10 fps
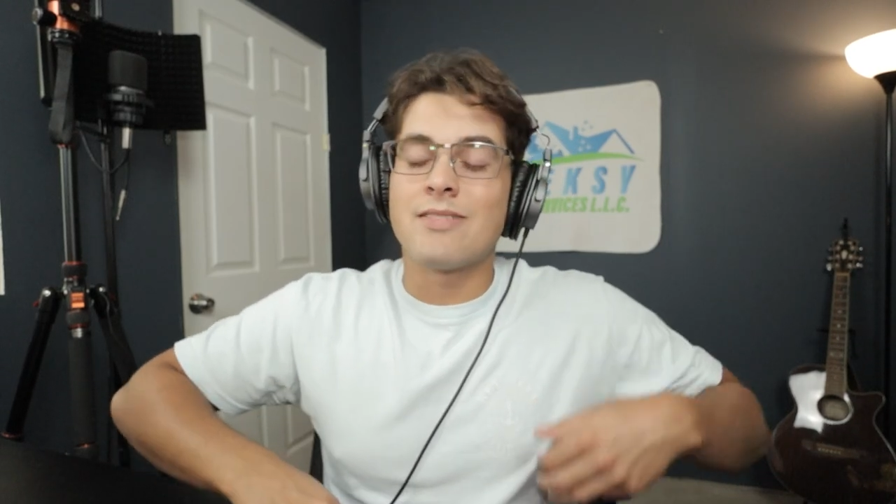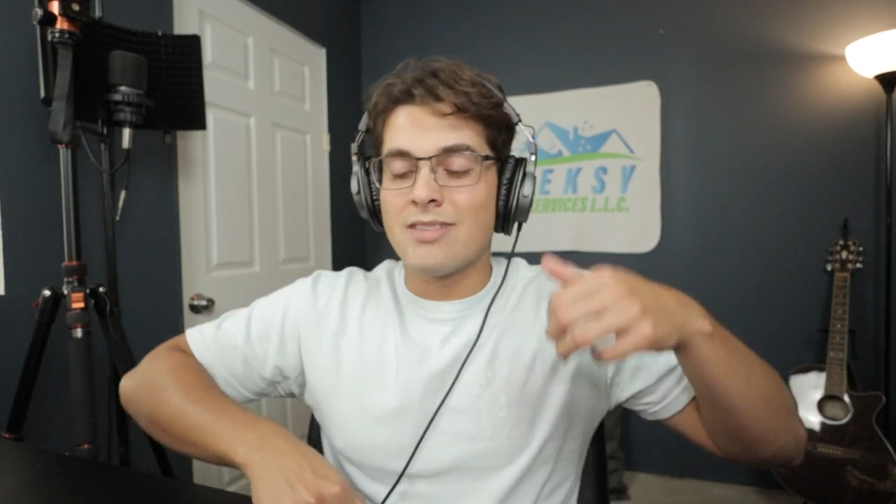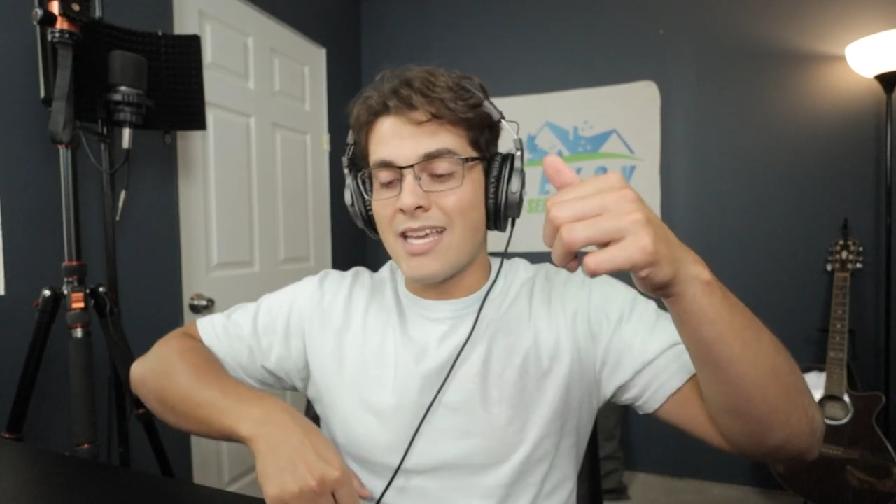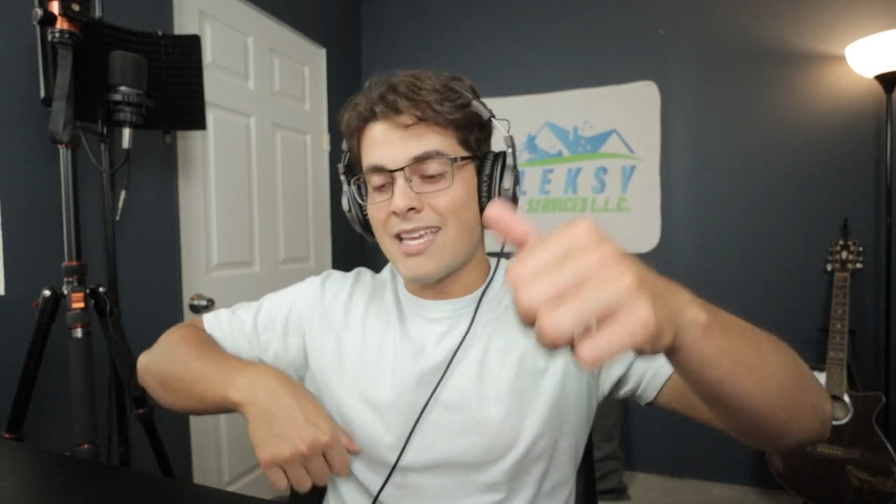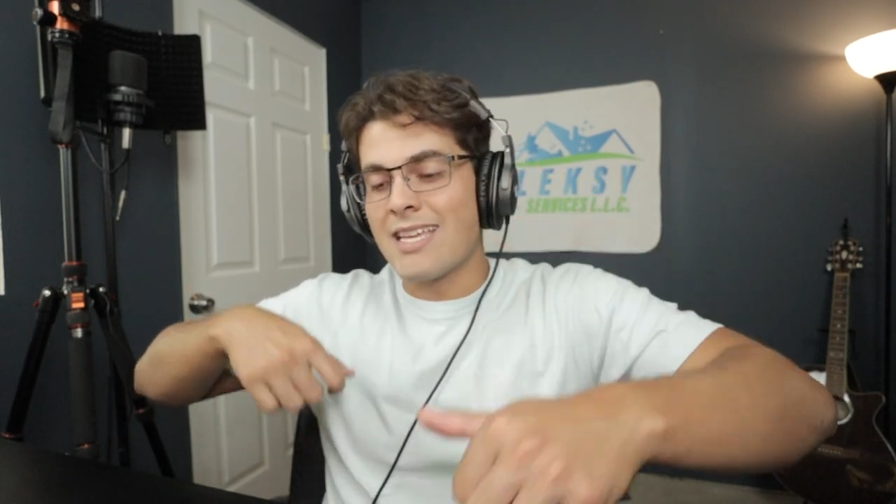Leave a
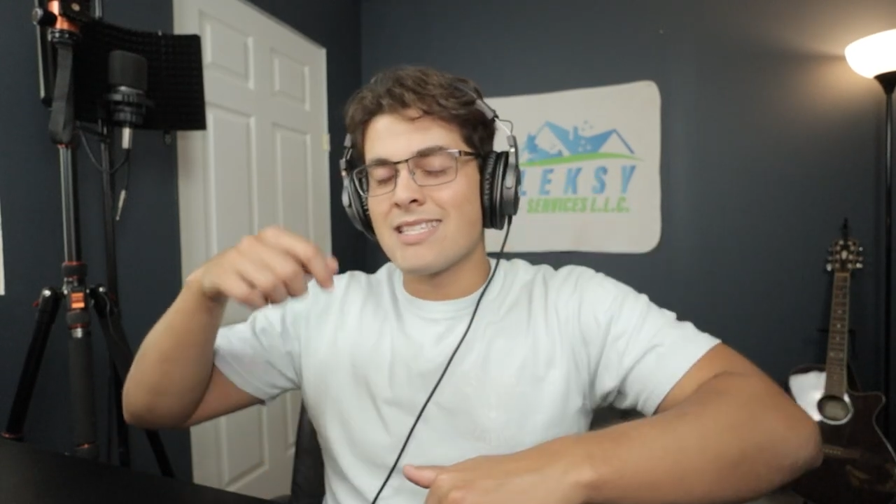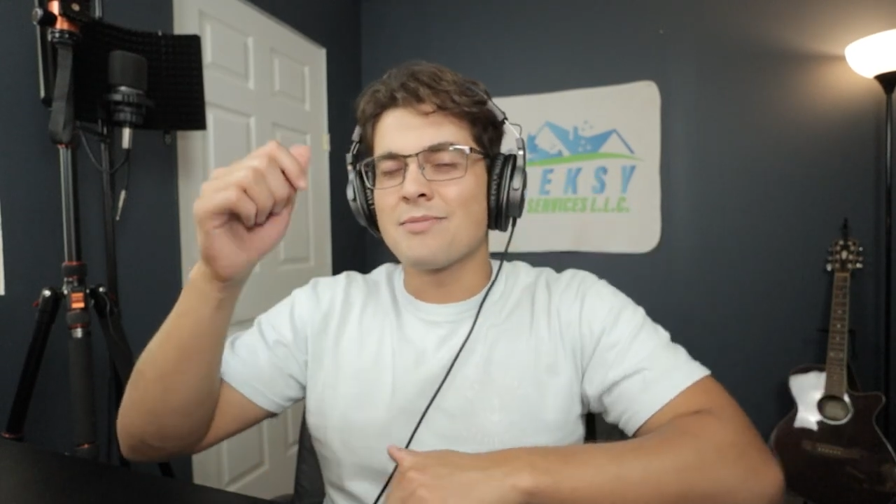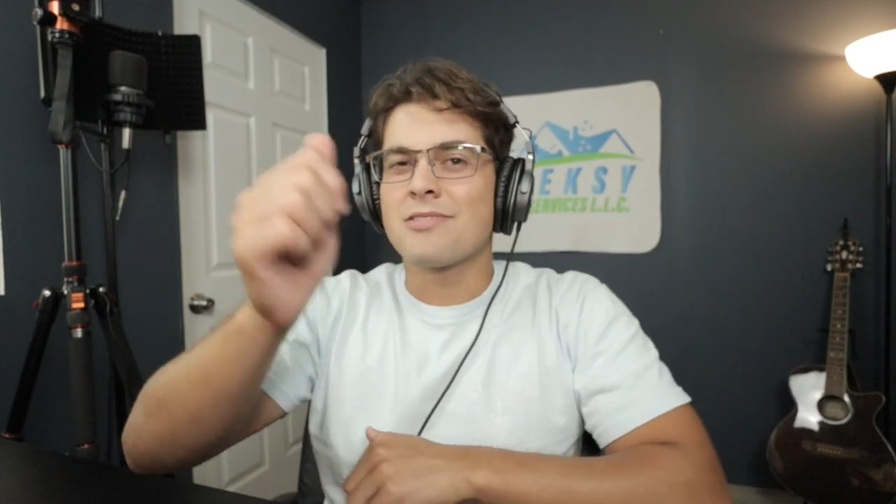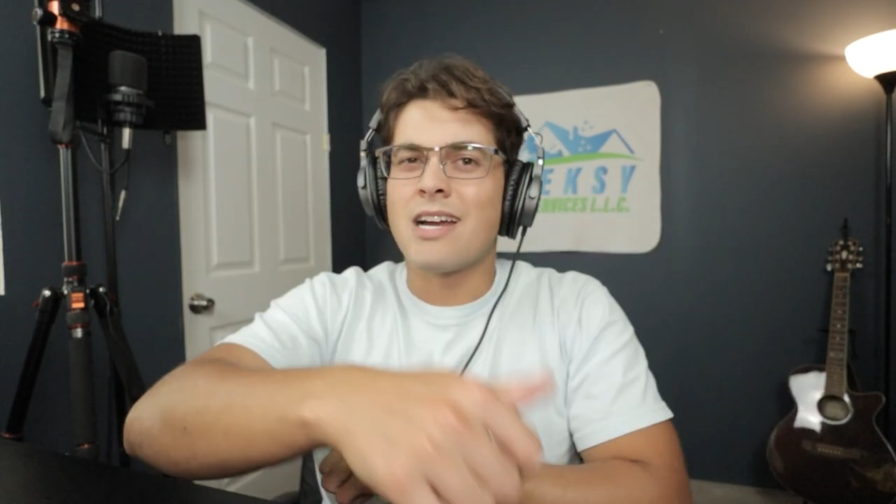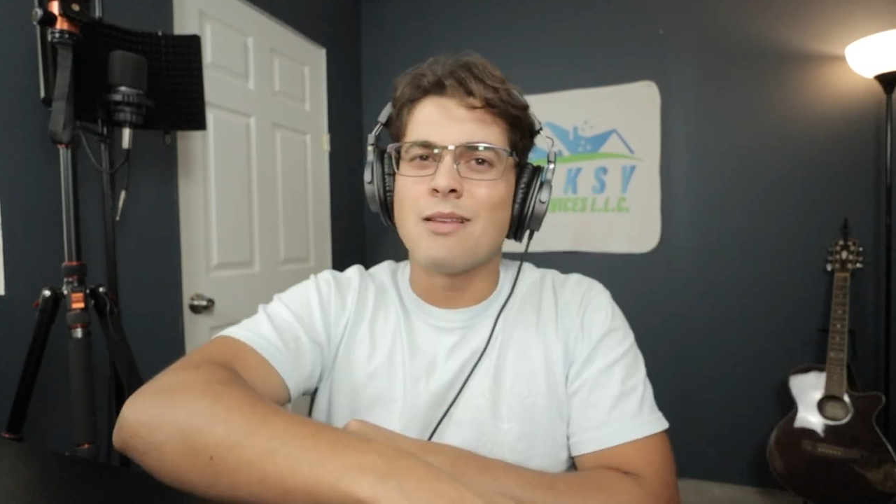like and
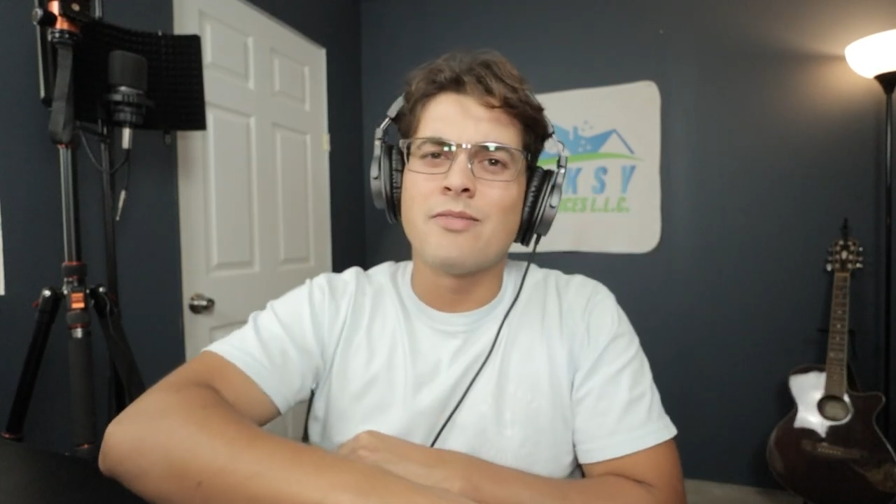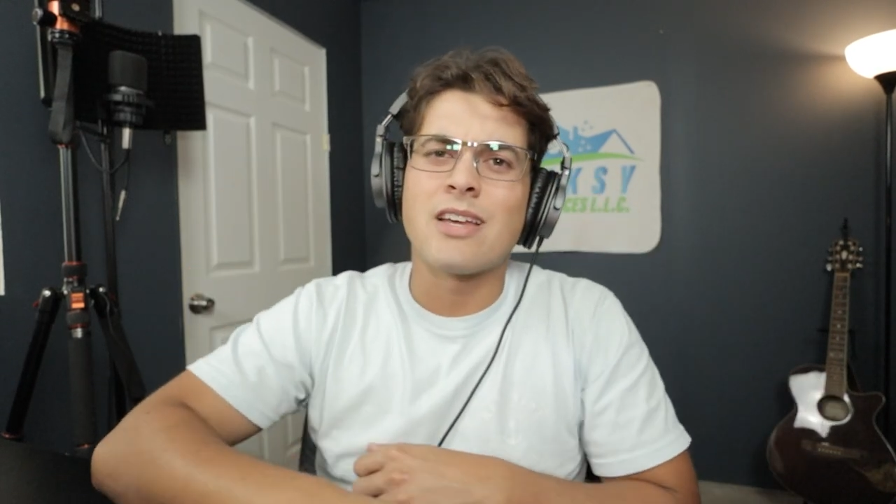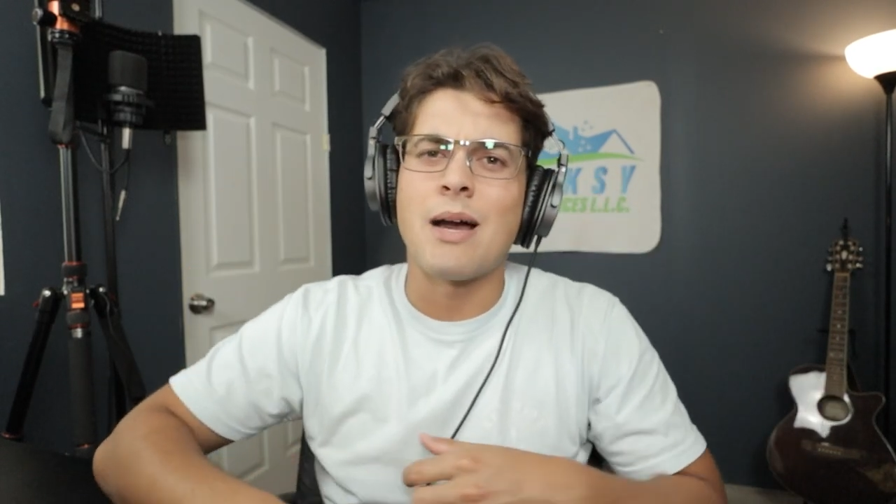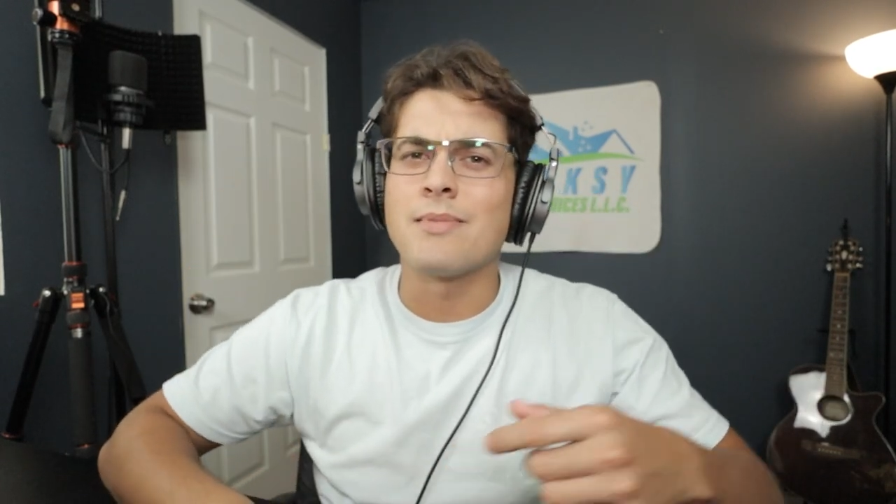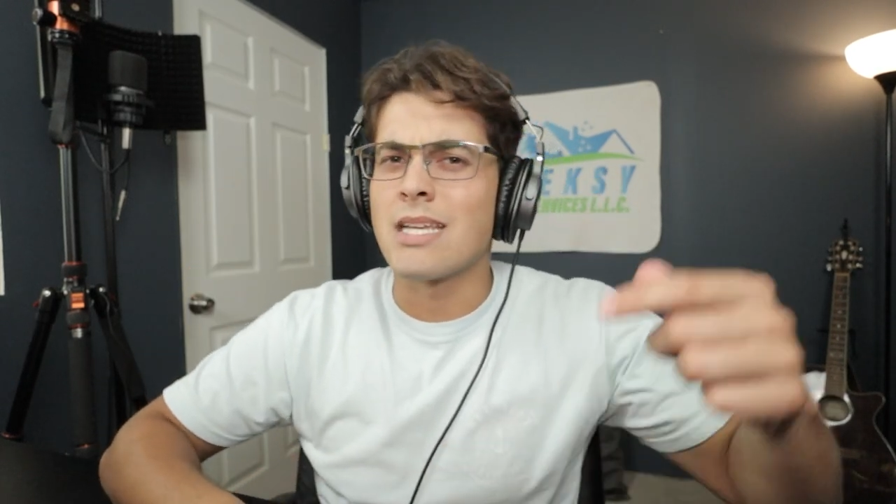subscribe, leave a
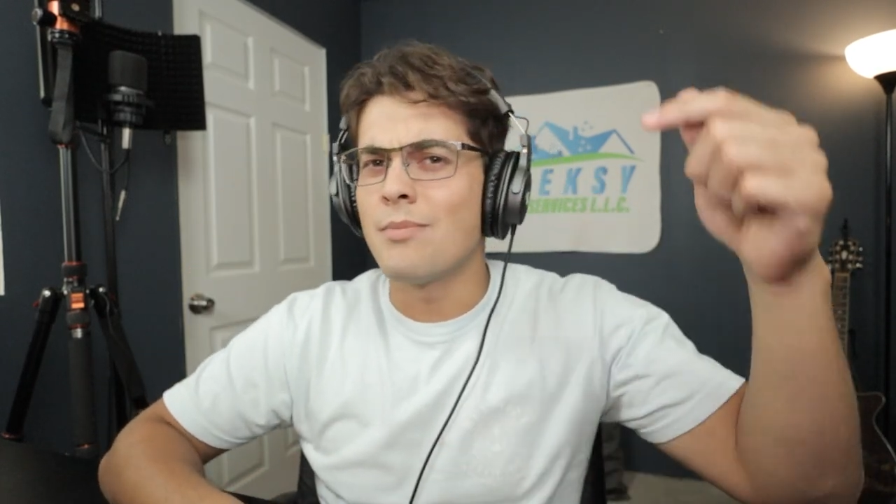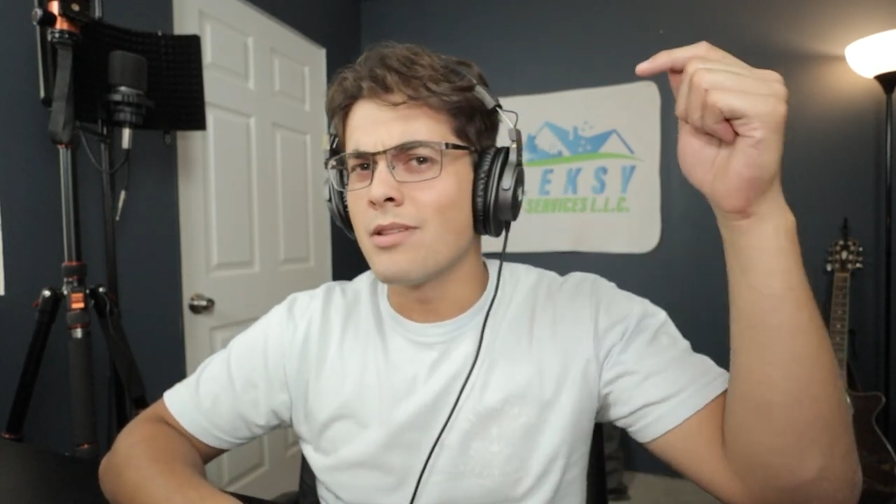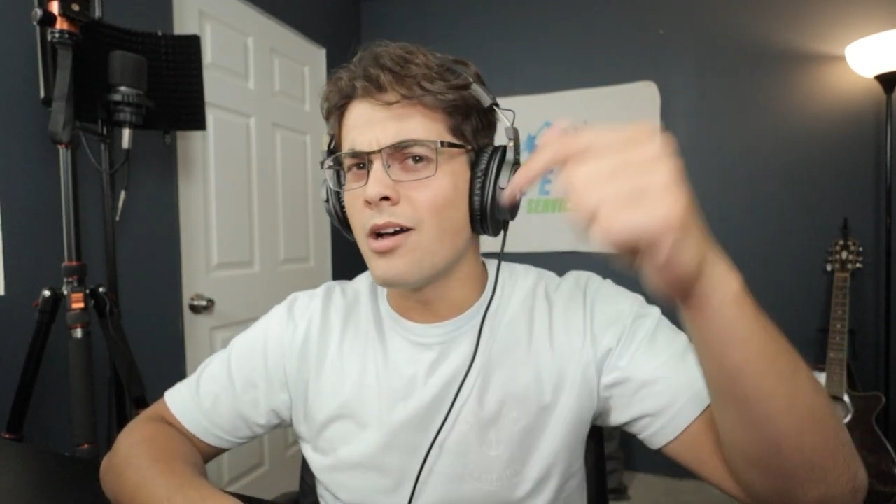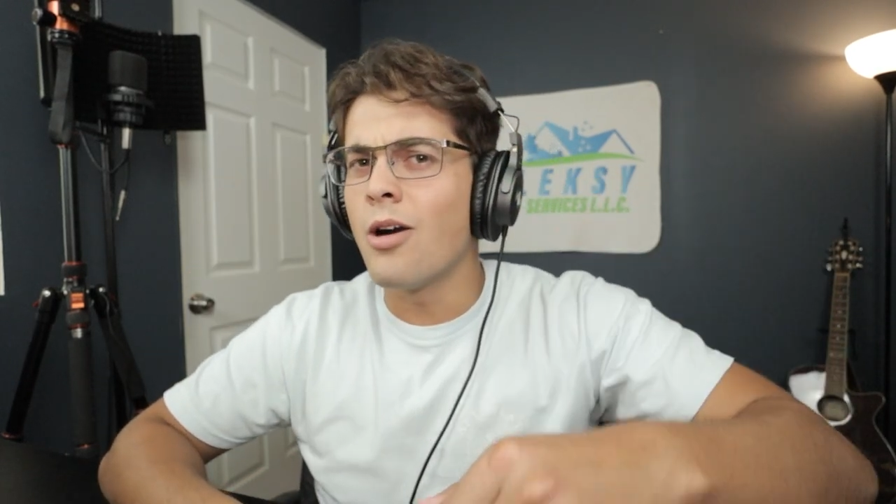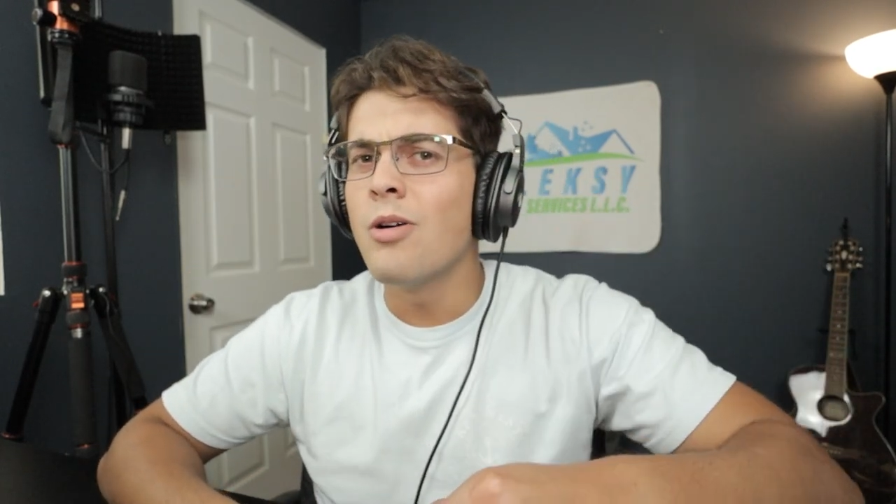comment down
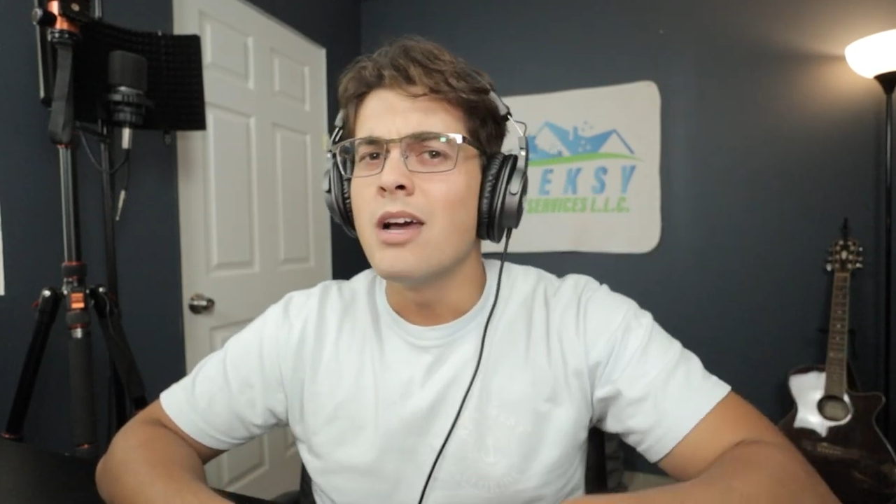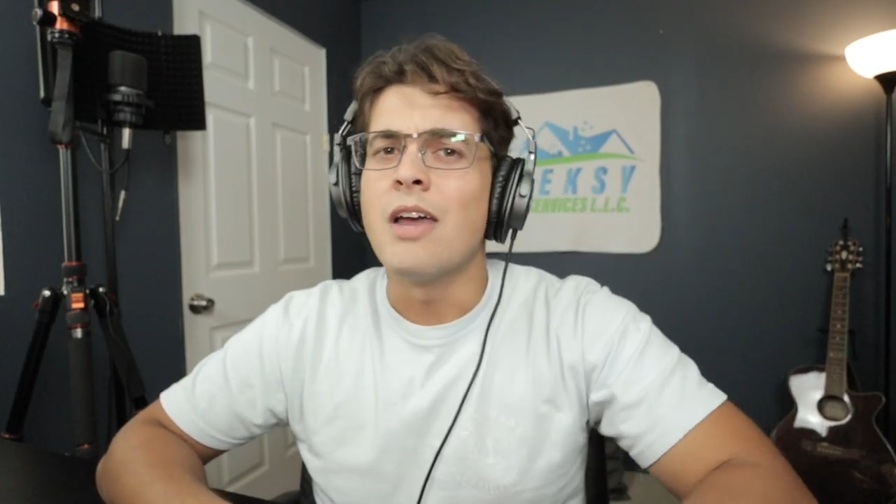below